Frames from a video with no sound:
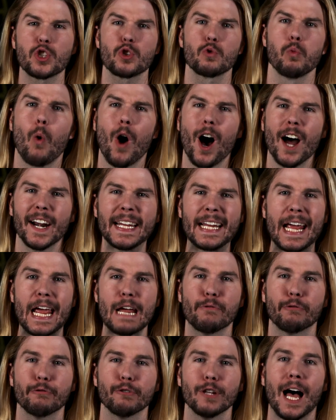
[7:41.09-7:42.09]
swatting
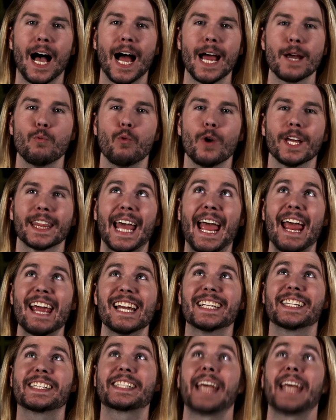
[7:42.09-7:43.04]
a fly with a